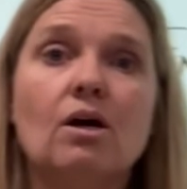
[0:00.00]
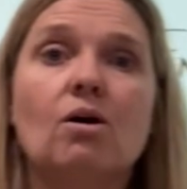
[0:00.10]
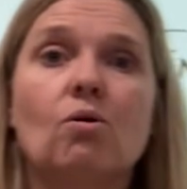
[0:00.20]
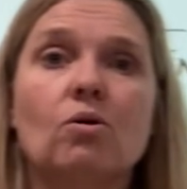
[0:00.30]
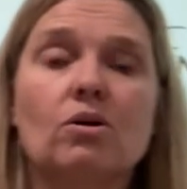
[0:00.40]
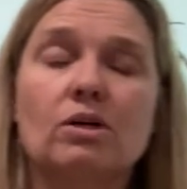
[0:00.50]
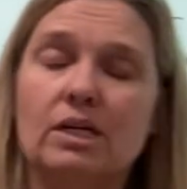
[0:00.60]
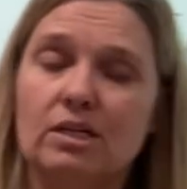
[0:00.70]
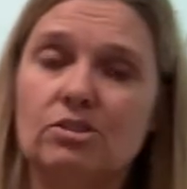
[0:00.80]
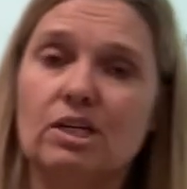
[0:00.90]
or
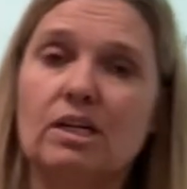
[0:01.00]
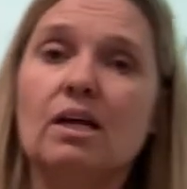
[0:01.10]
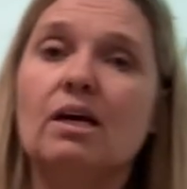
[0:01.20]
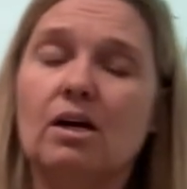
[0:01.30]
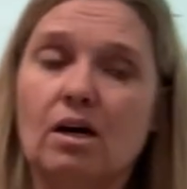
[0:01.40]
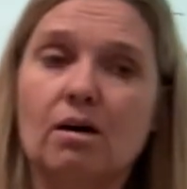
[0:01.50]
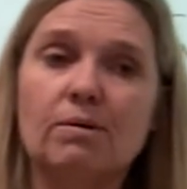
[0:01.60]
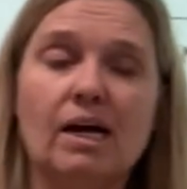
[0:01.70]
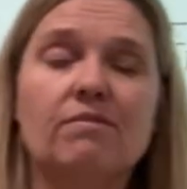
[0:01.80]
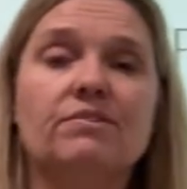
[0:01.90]
is it
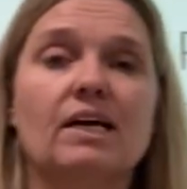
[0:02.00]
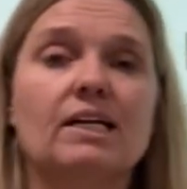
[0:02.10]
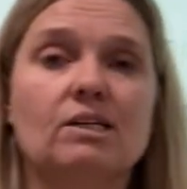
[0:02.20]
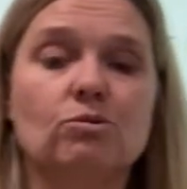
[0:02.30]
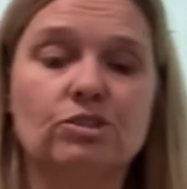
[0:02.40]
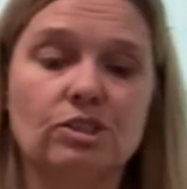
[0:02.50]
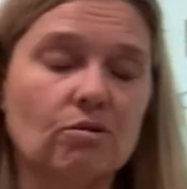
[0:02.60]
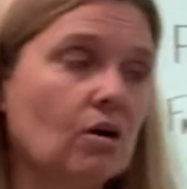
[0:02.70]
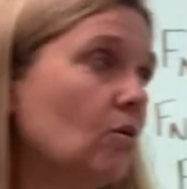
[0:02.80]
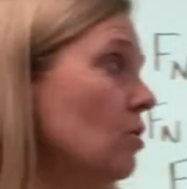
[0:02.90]
F net equals 0